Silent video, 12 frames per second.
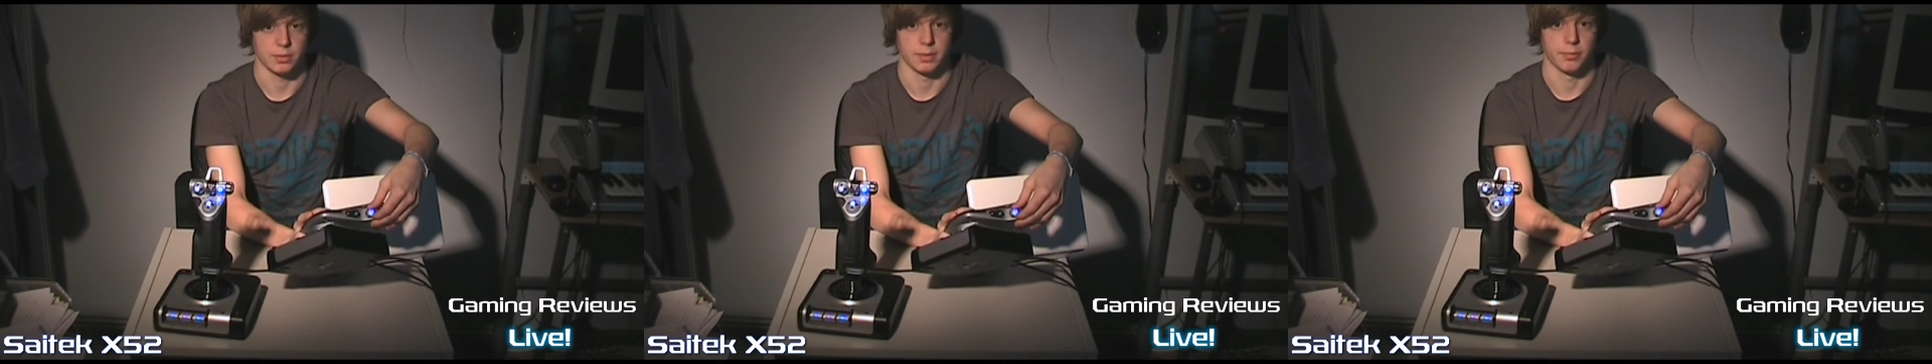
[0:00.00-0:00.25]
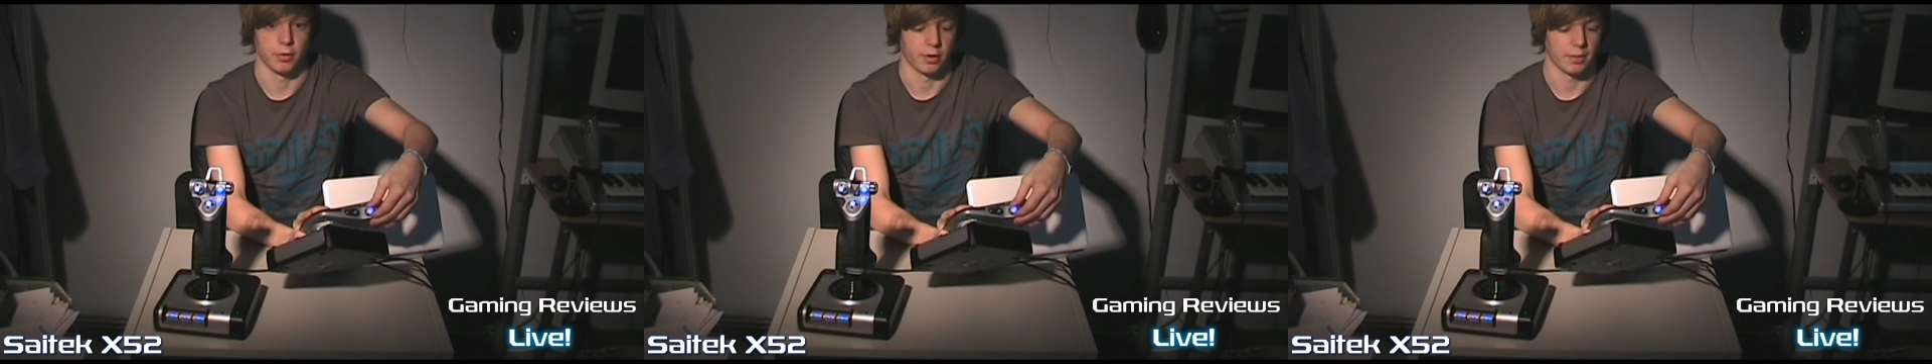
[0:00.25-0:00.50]
can
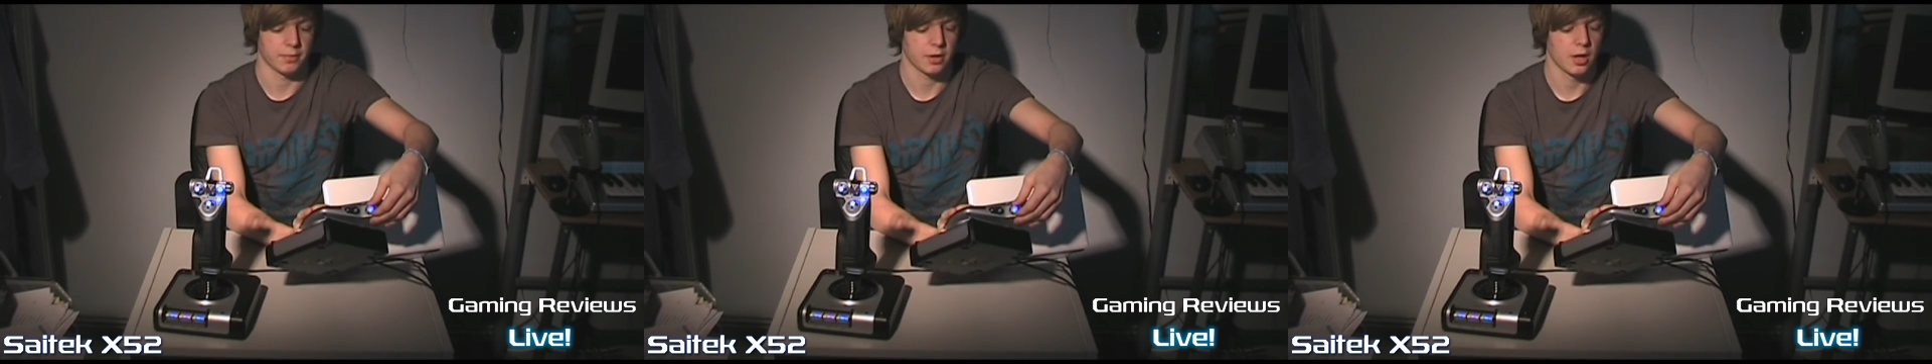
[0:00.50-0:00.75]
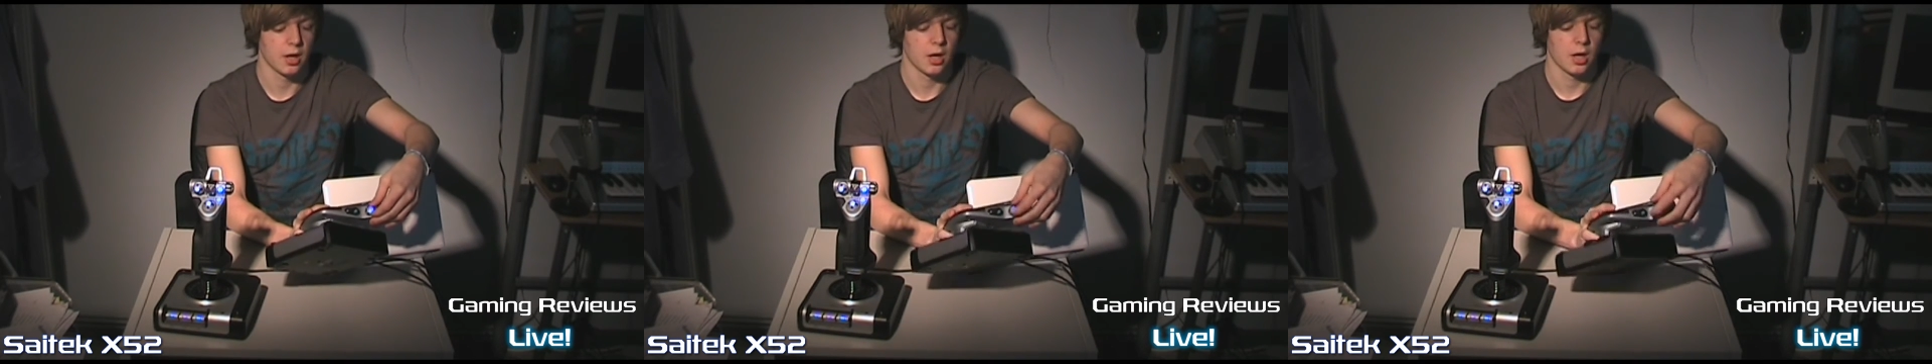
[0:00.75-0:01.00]
be programmed,
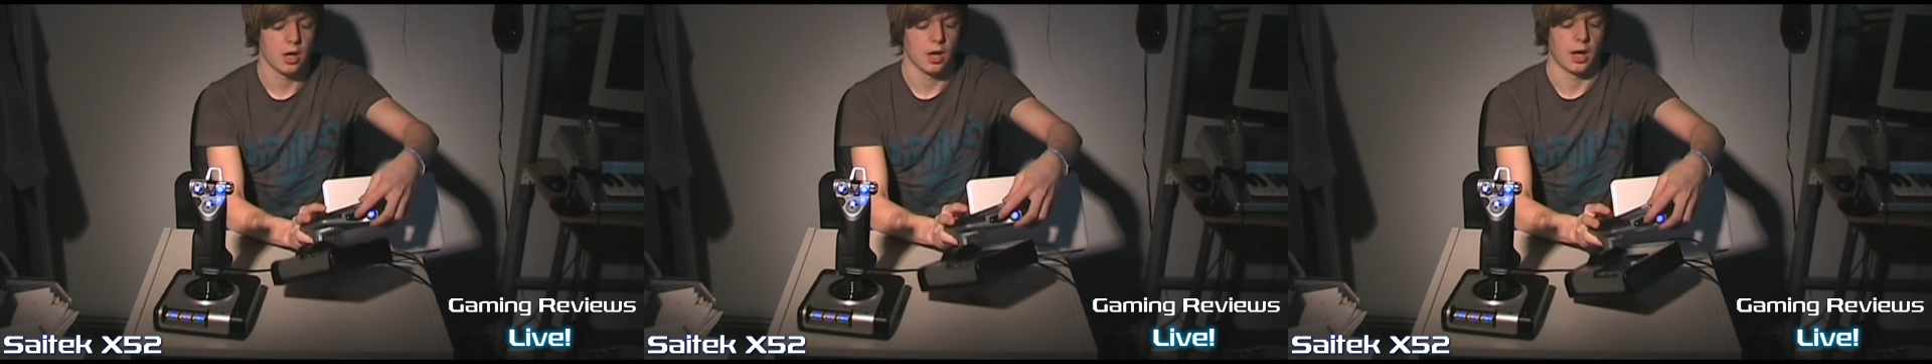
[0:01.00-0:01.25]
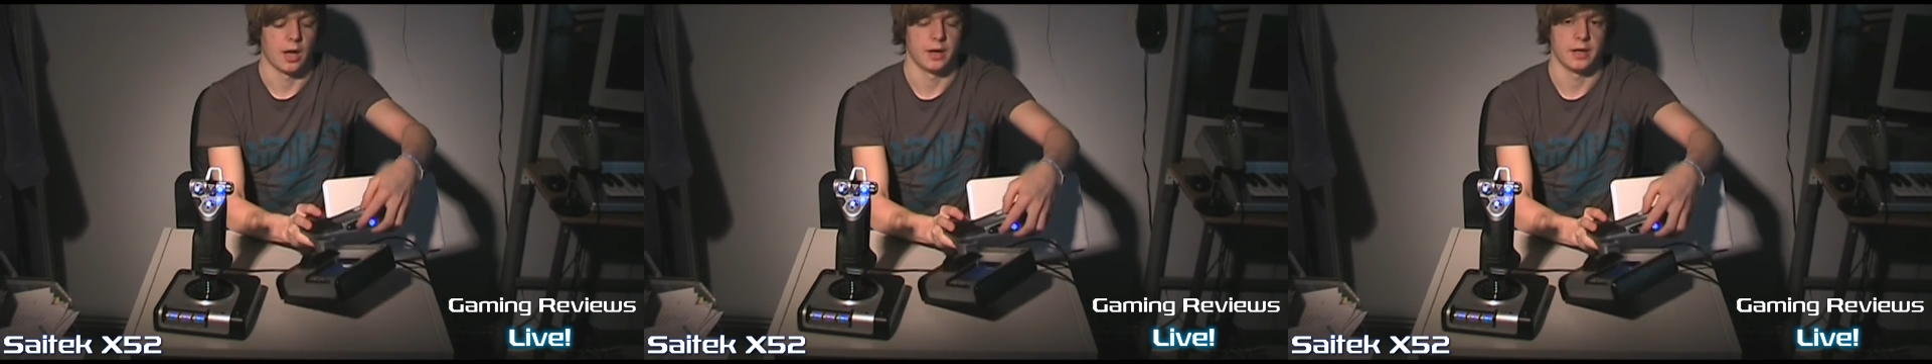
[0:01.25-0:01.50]

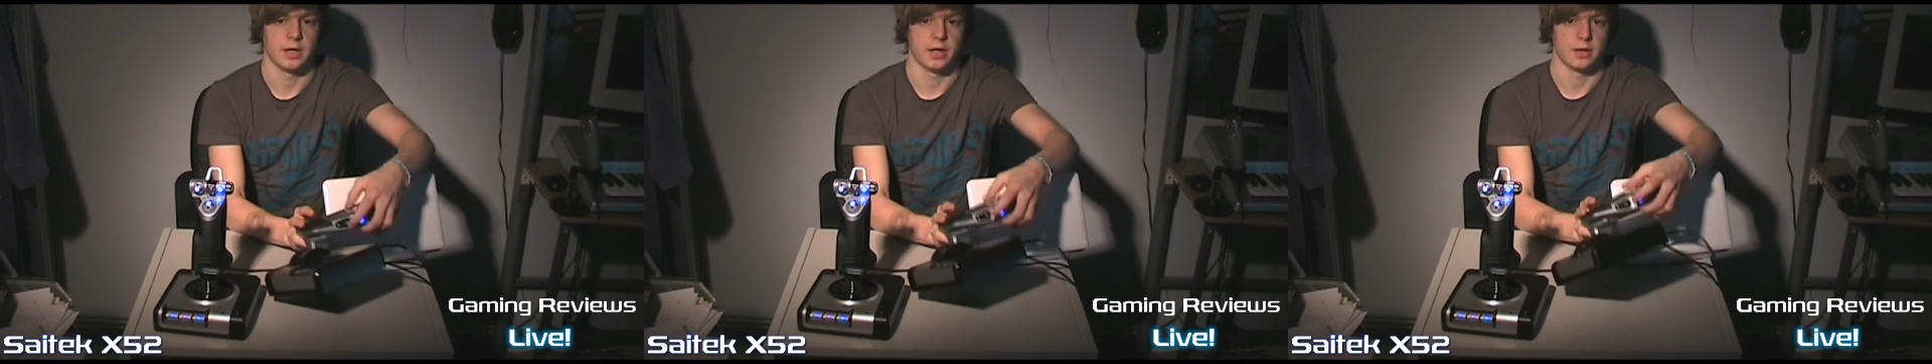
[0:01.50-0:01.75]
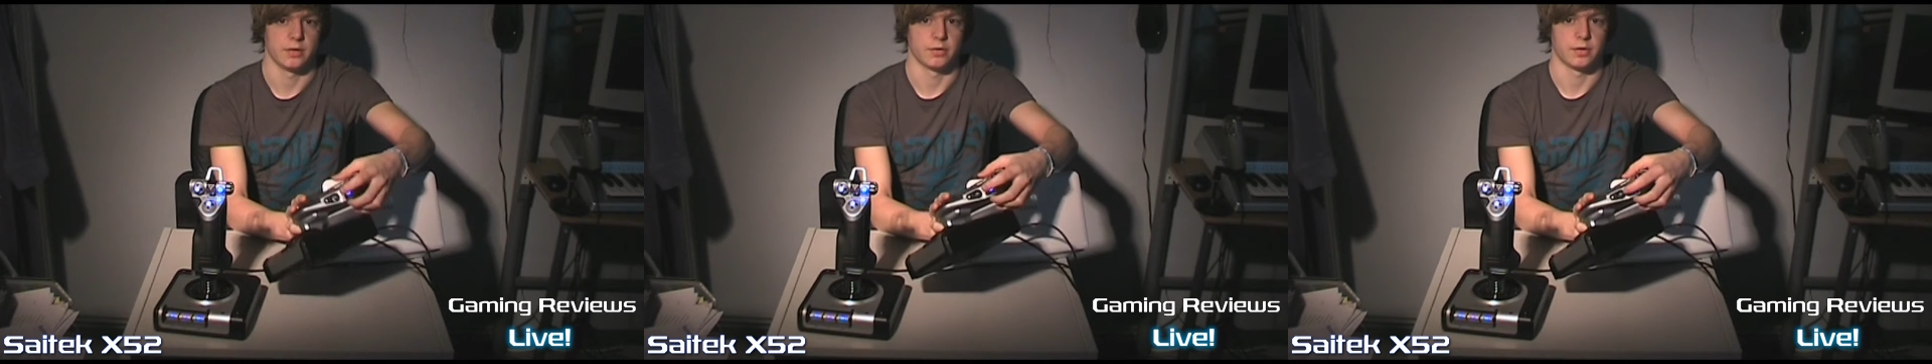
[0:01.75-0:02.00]
and
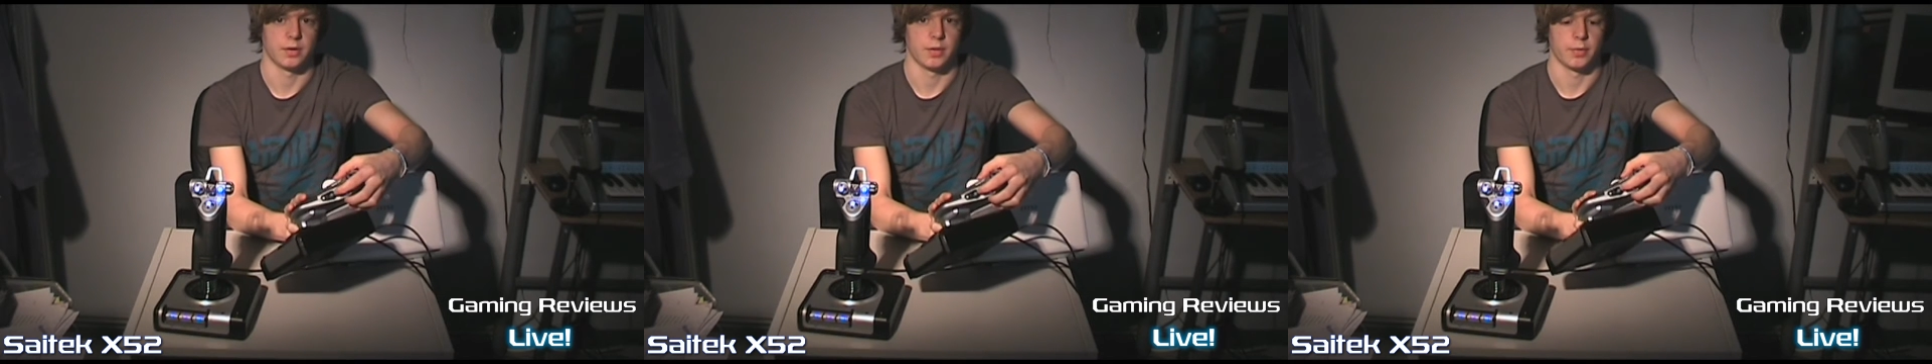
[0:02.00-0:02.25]
here you see